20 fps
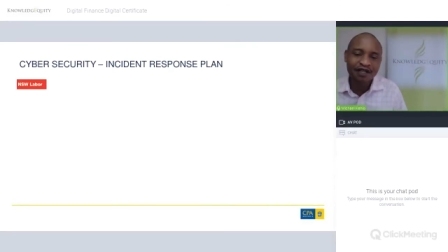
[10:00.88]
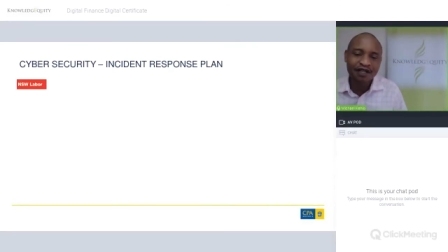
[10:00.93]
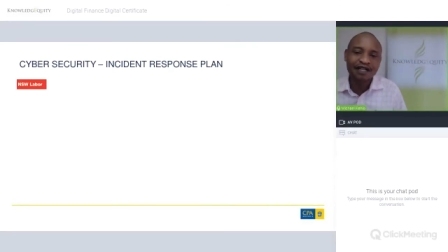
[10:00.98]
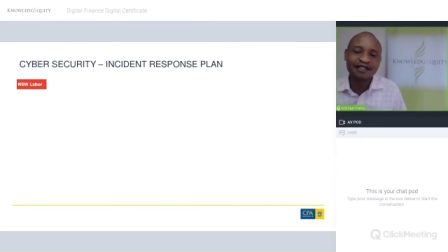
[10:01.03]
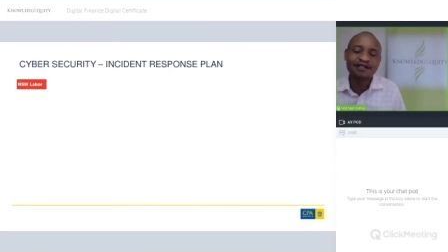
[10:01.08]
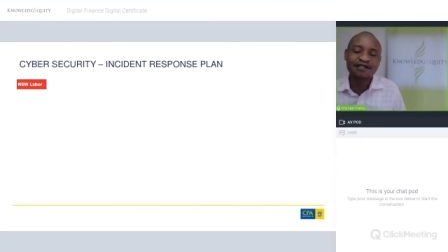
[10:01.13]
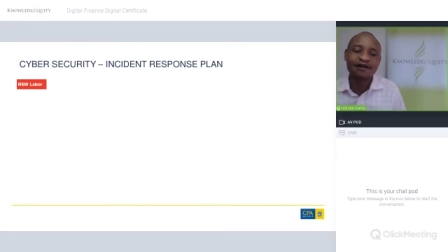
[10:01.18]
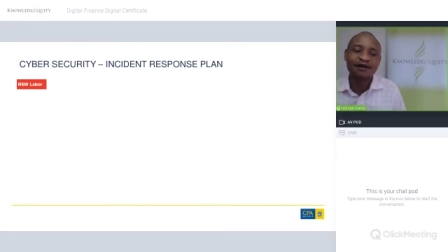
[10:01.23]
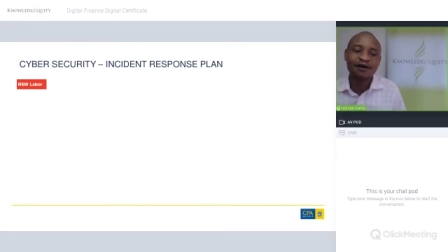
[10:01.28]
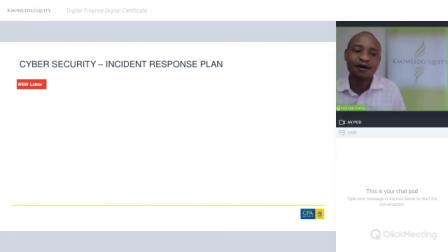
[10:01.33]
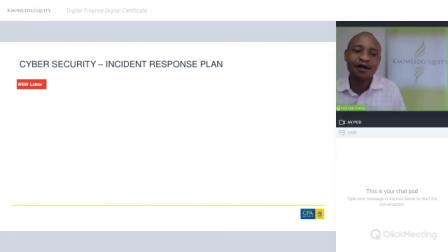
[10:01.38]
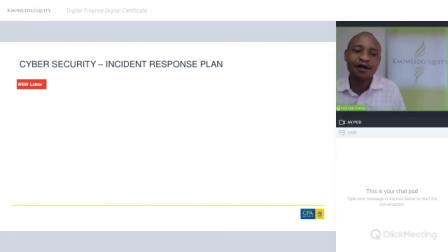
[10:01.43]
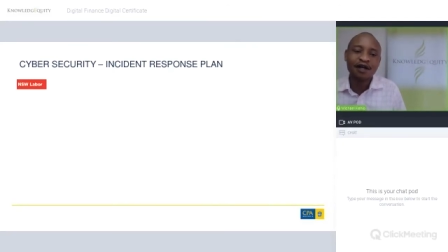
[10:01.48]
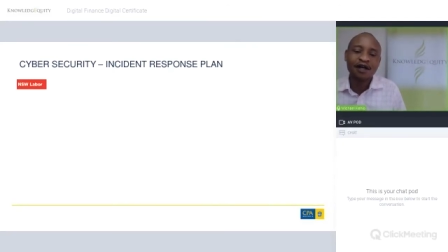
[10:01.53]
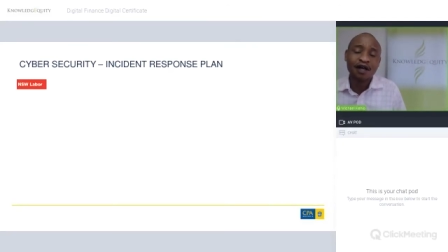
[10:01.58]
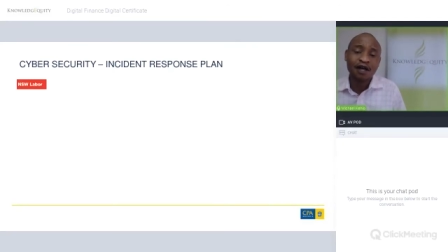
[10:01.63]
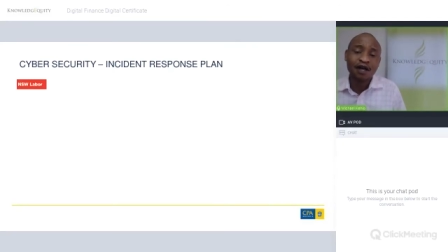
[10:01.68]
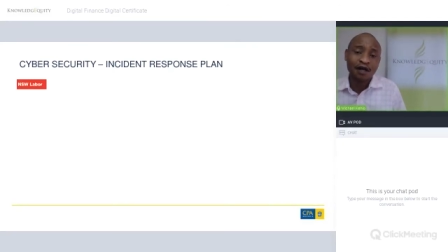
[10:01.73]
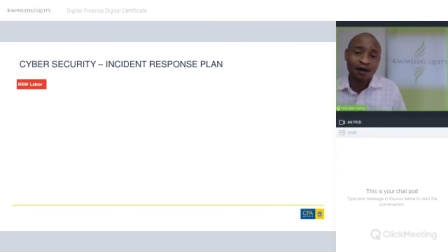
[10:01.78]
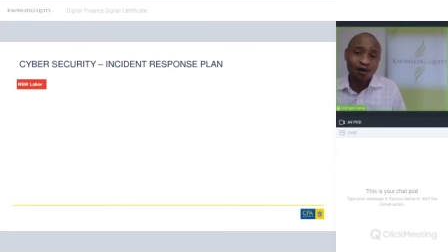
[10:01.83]
And so
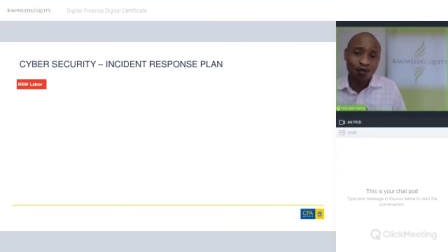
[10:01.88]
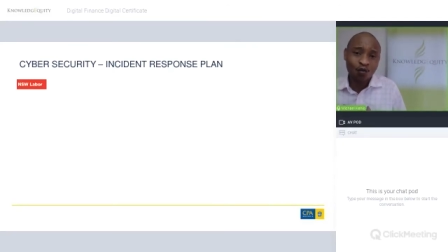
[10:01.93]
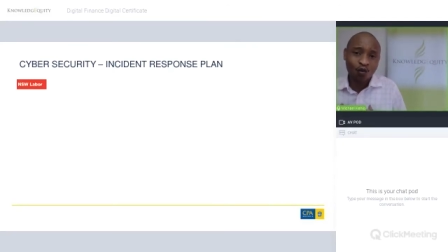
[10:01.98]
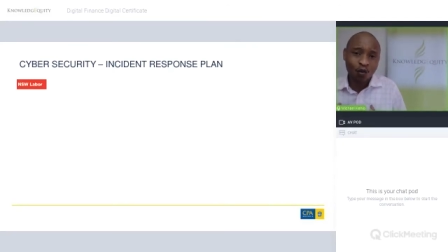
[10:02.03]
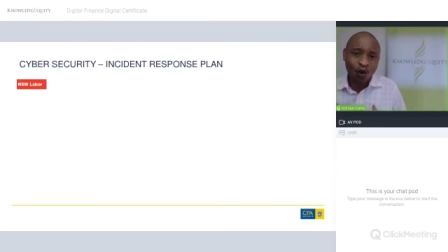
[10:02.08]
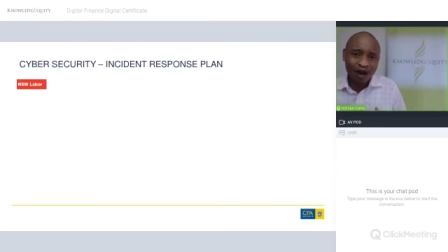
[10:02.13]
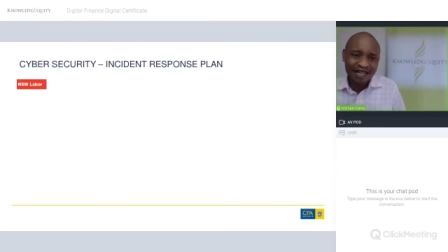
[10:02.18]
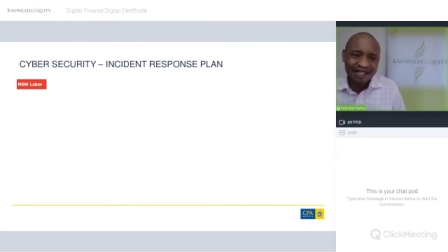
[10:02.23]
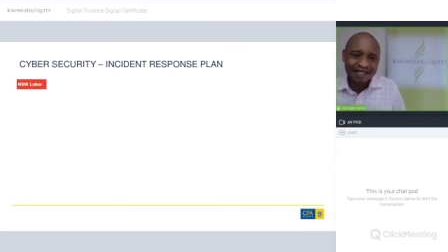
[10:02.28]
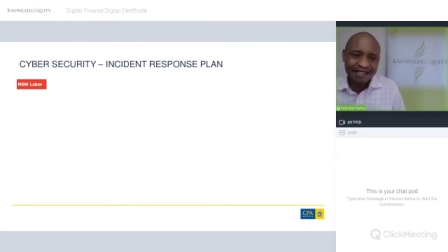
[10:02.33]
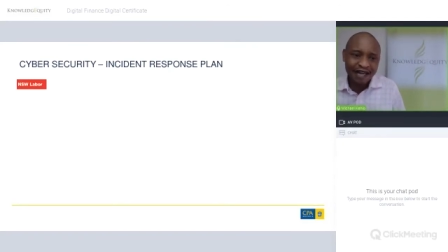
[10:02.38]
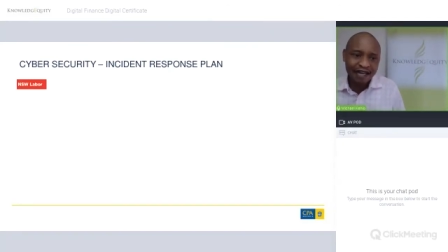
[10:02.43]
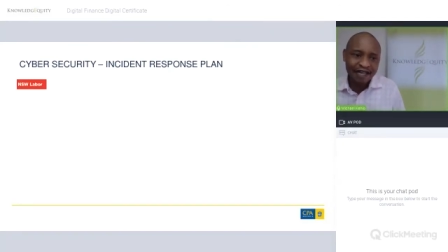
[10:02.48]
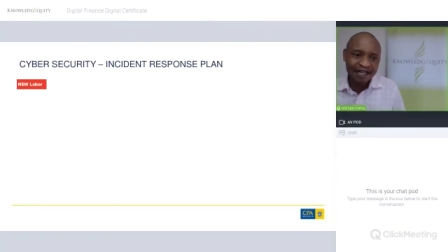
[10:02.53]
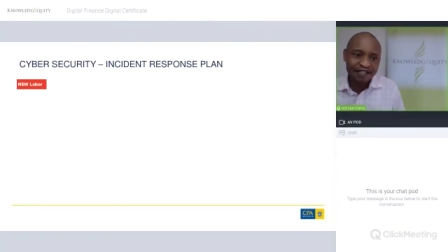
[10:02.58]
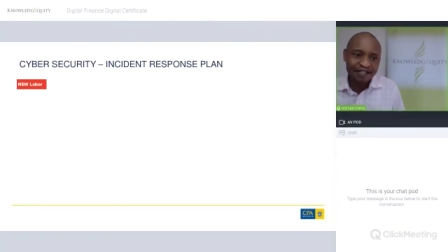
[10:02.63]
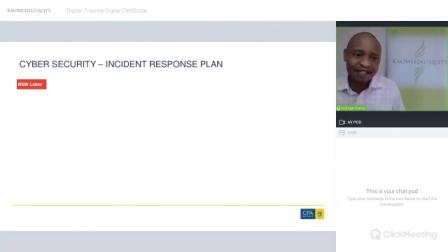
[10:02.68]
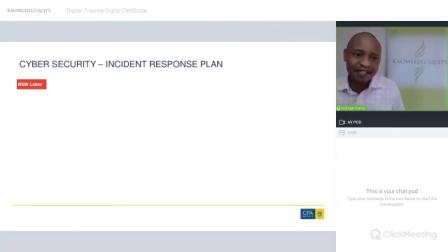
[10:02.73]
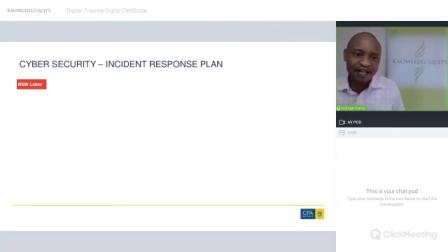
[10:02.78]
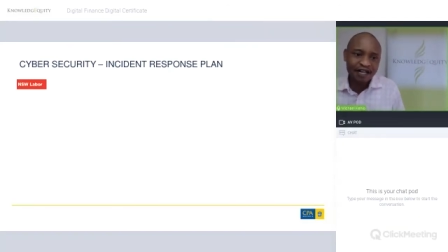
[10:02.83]
what is the
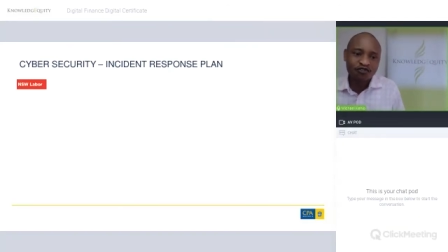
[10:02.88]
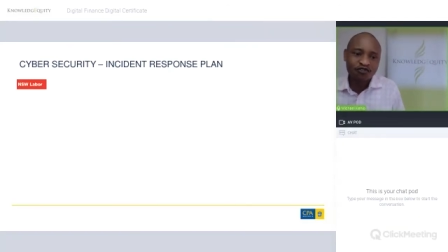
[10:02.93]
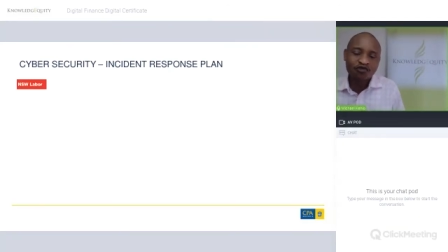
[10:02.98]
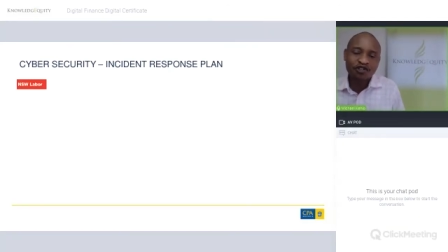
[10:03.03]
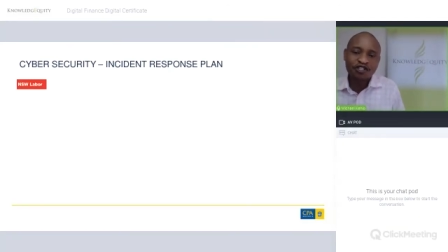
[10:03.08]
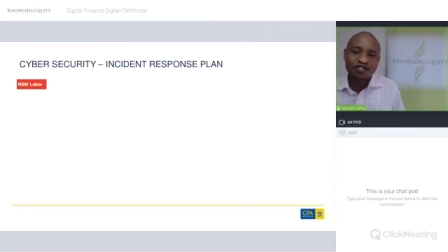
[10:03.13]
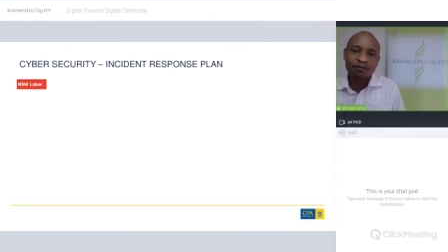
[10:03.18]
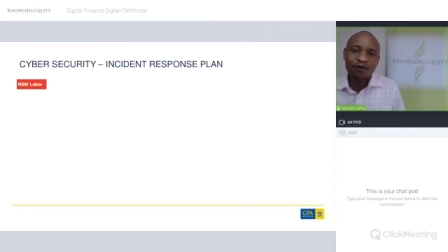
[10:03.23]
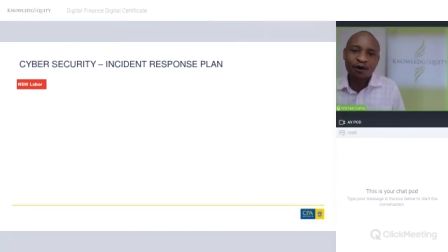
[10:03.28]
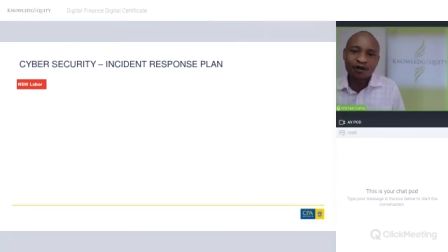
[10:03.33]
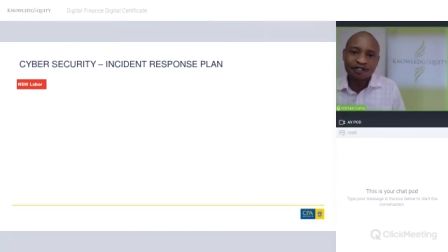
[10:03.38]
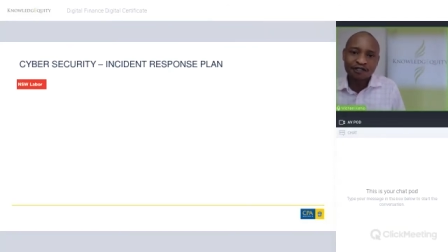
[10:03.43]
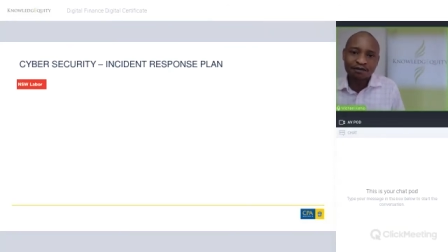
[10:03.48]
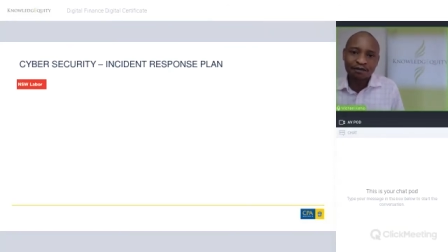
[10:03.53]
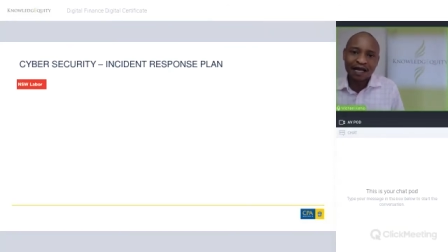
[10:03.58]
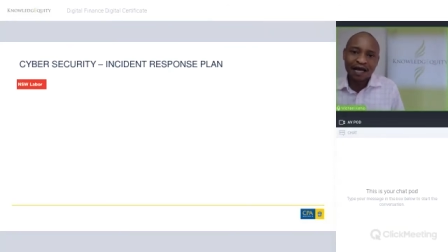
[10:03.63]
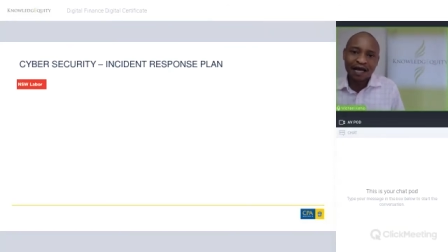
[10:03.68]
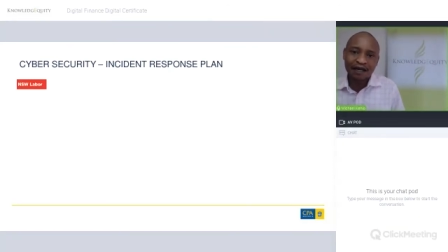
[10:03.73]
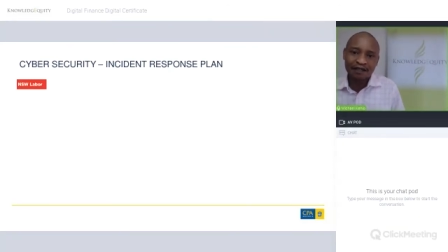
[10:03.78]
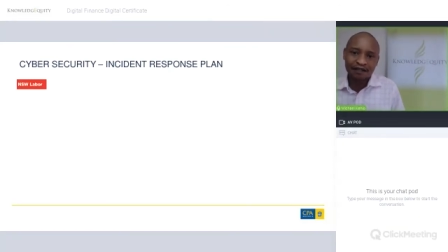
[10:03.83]
incident response
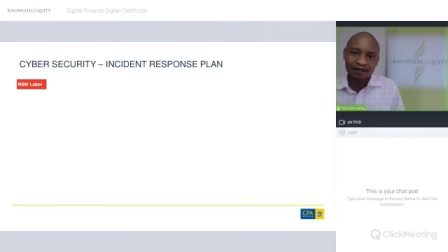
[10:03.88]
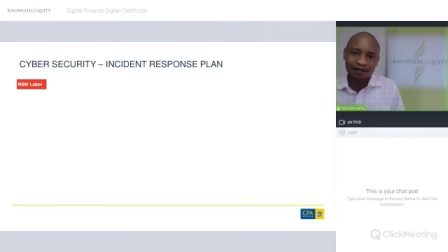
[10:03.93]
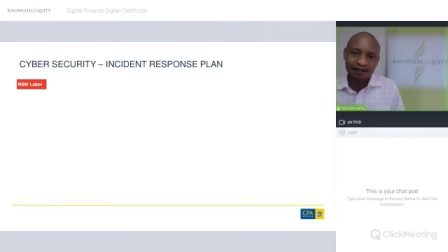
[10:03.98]
plan